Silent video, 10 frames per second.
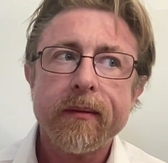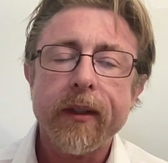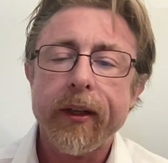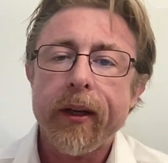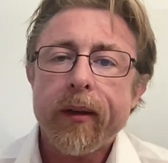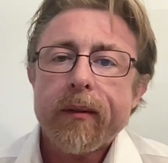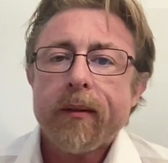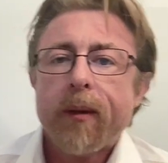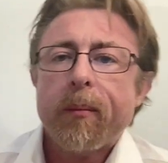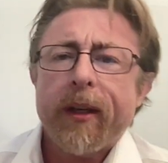you know,
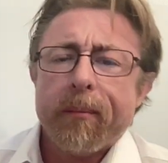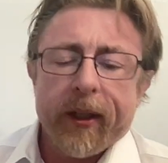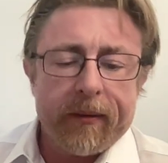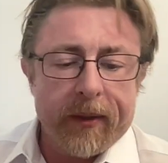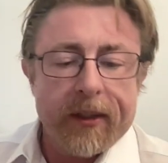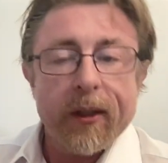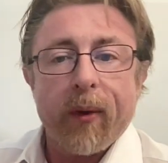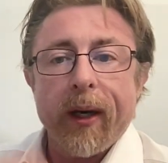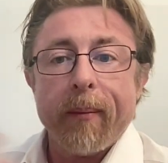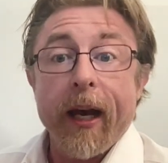but but you still
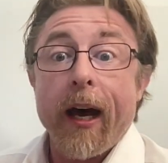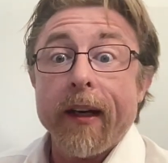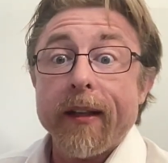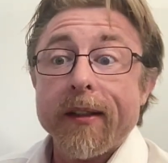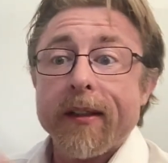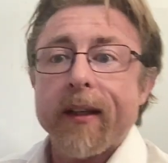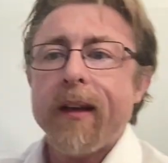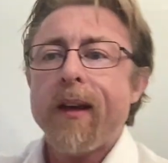want to be honest.